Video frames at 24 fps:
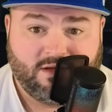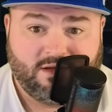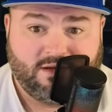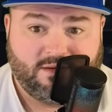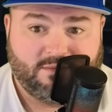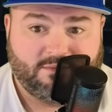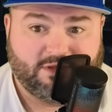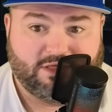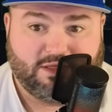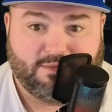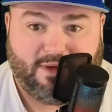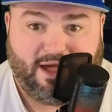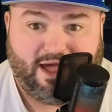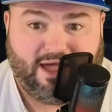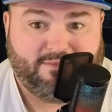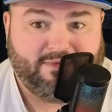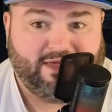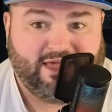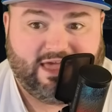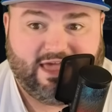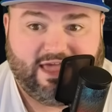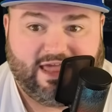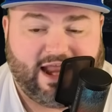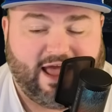but the
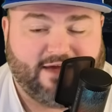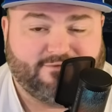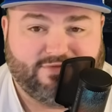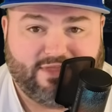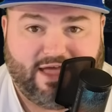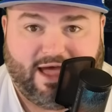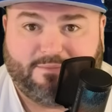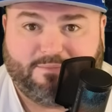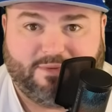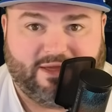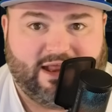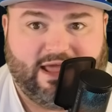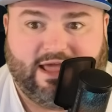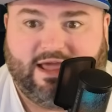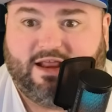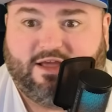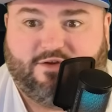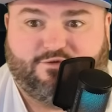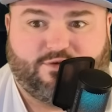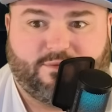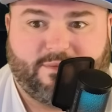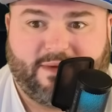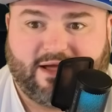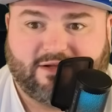Miami Heat have not been
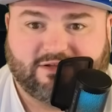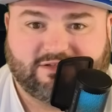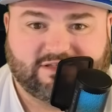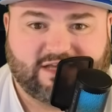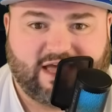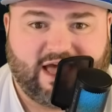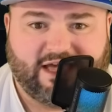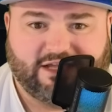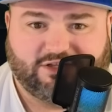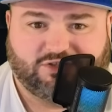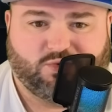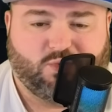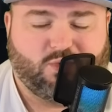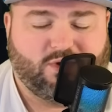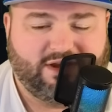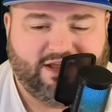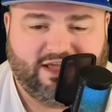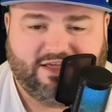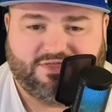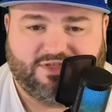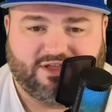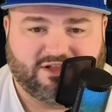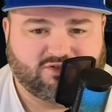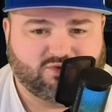hitting from outside.
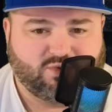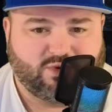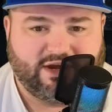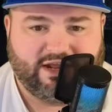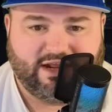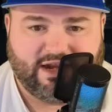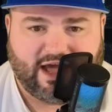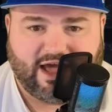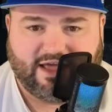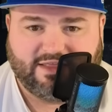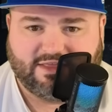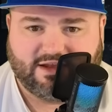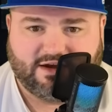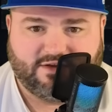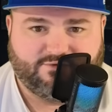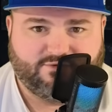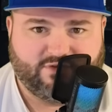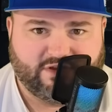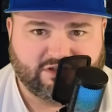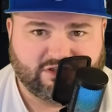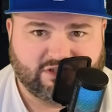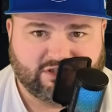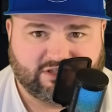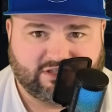20th and 29th in
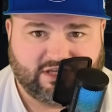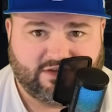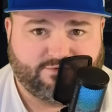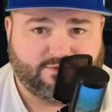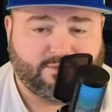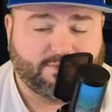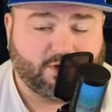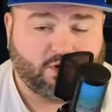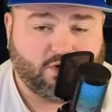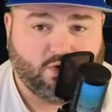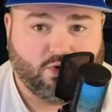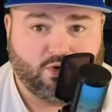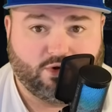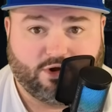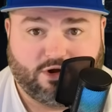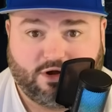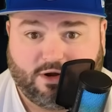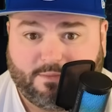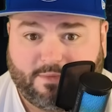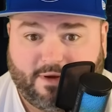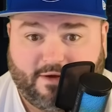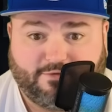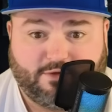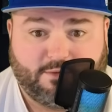efficiency from the corner
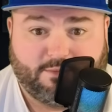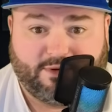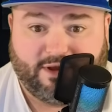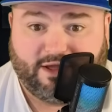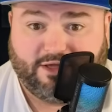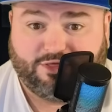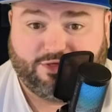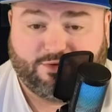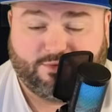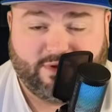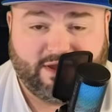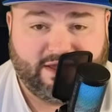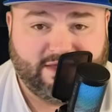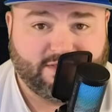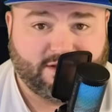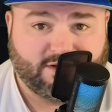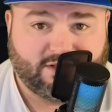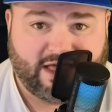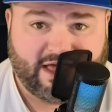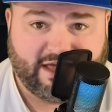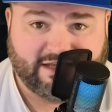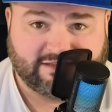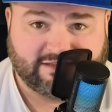and above the break 3 in the last